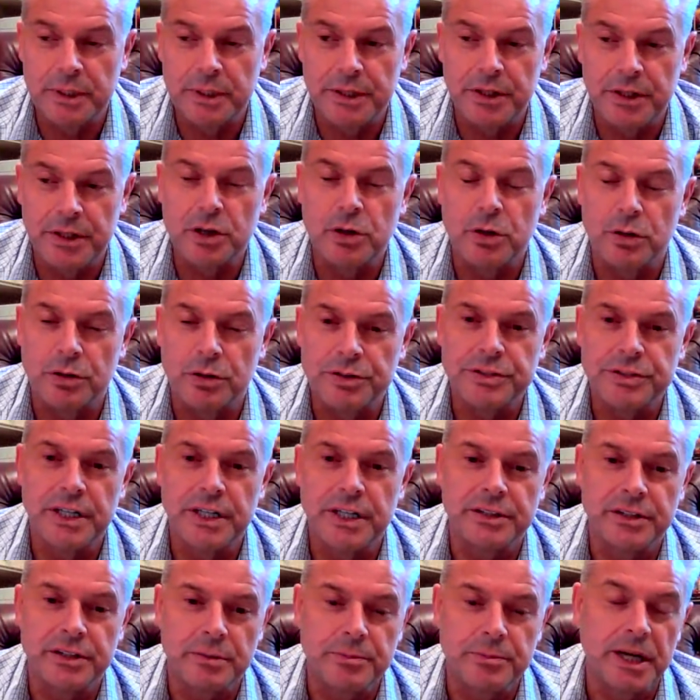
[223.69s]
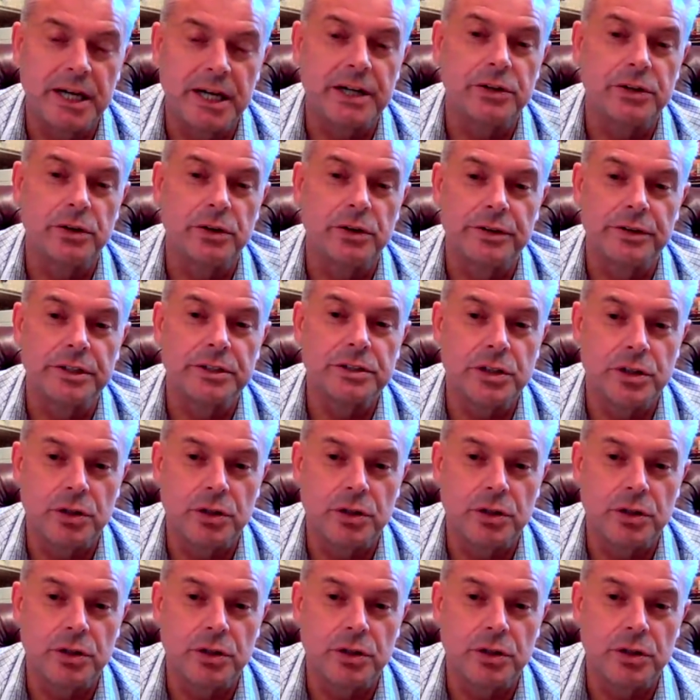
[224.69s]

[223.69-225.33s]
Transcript: in the call centre making all these